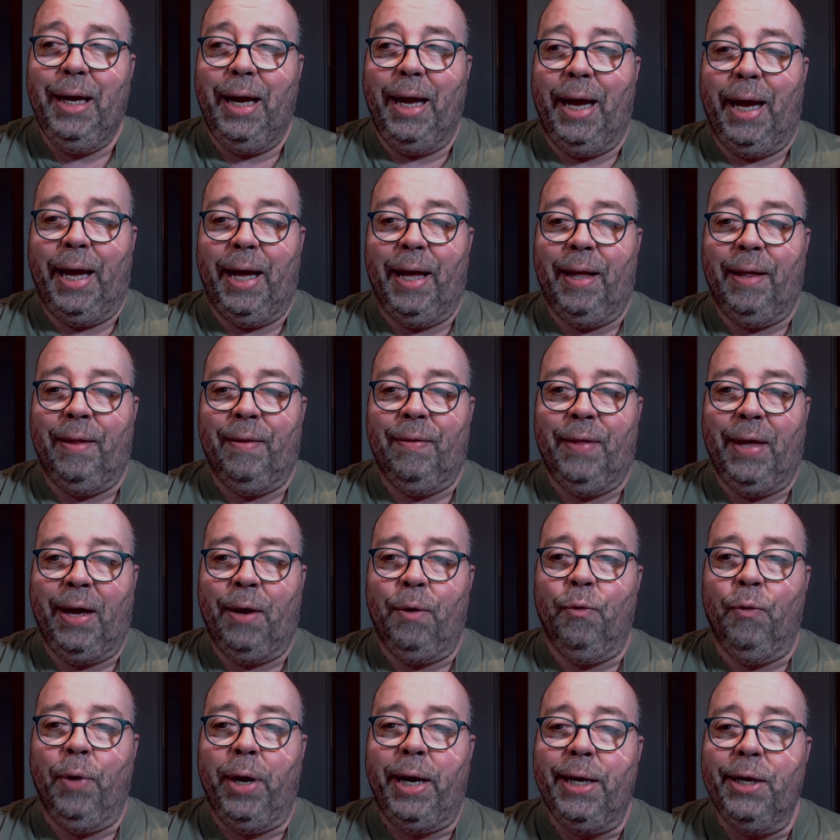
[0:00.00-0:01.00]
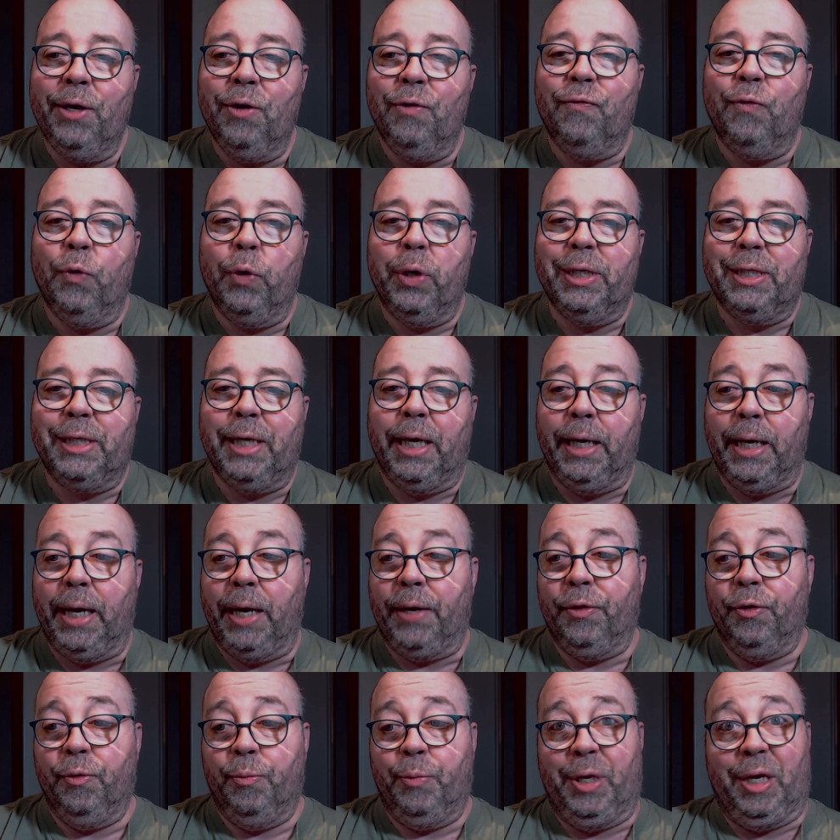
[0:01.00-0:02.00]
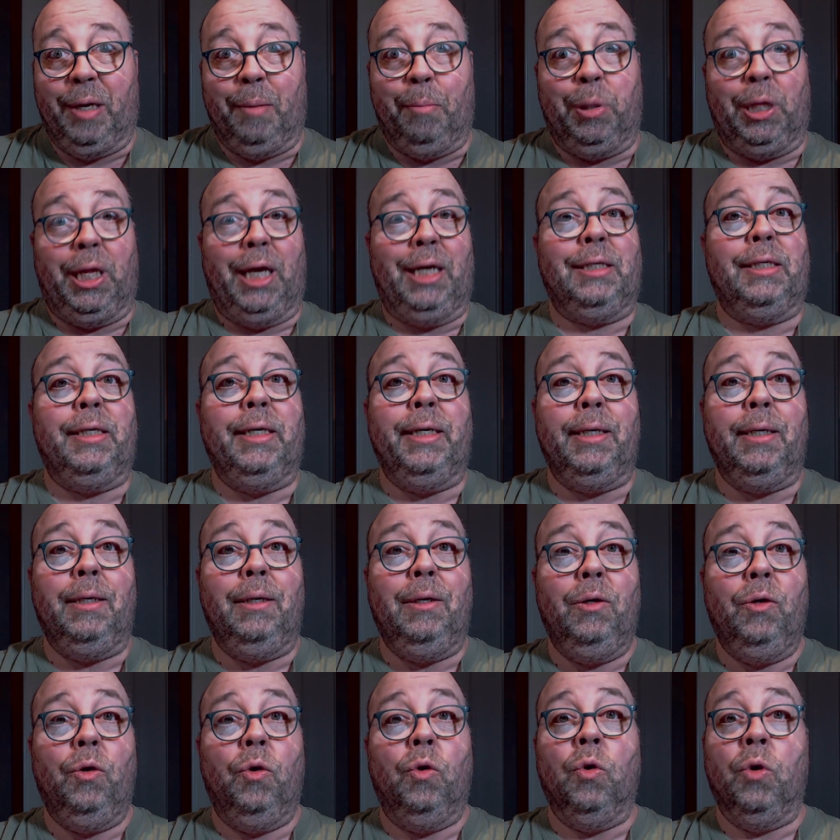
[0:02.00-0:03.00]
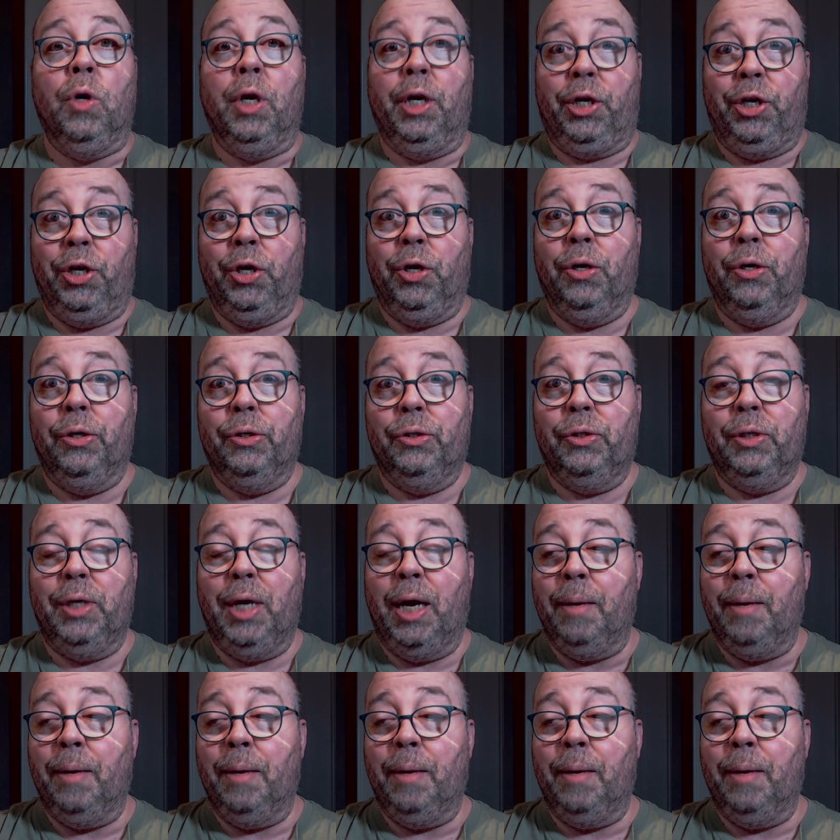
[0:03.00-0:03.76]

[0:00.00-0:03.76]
And that radio voice can either be a blessing or a curse.